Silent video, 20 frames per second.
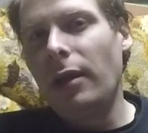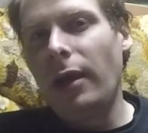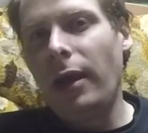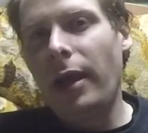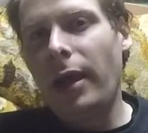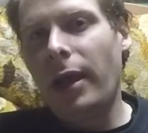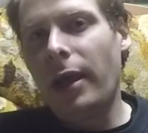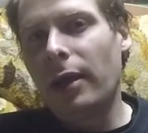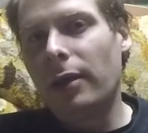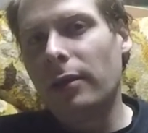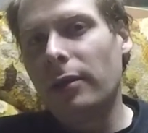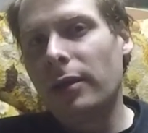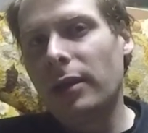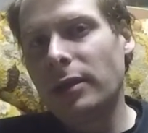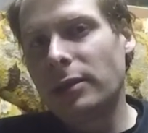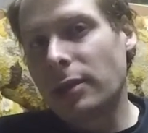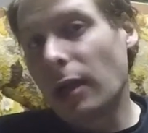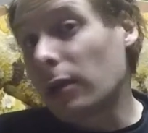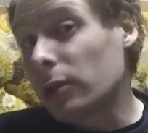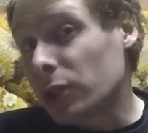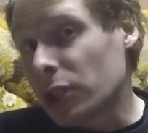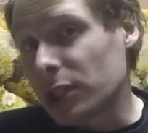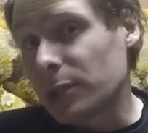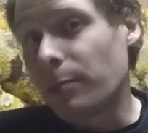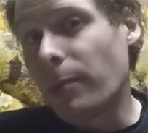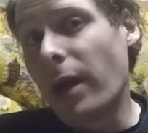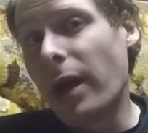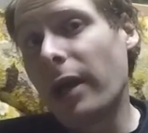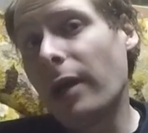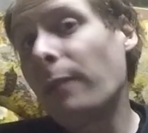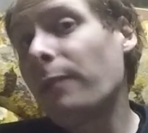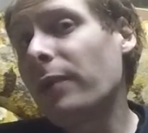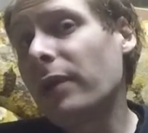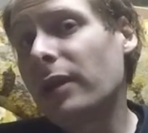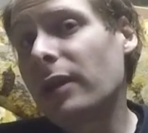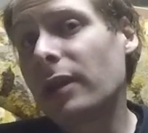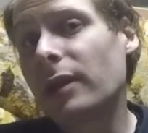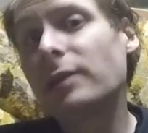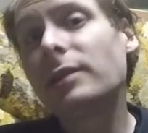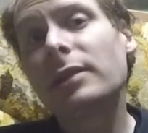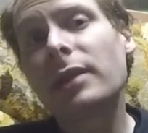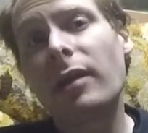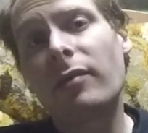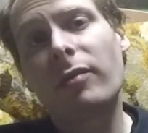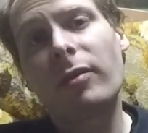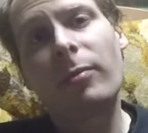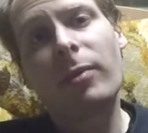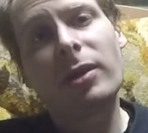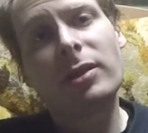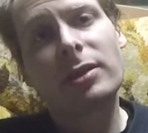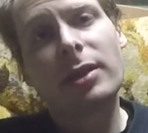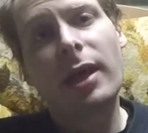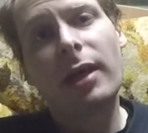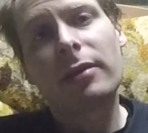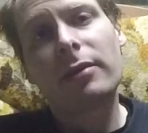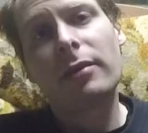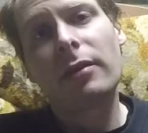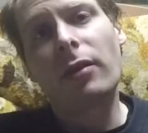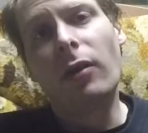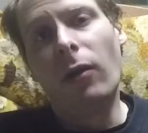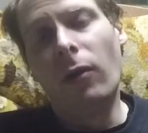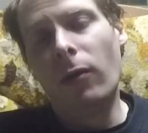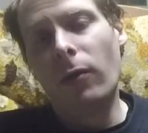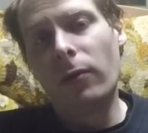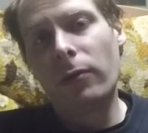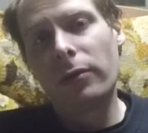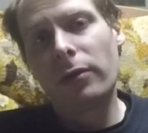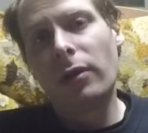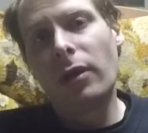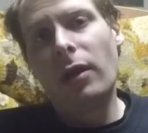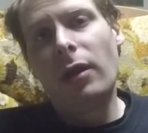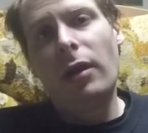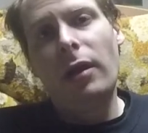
And these are just my opinions, everybody's got their own,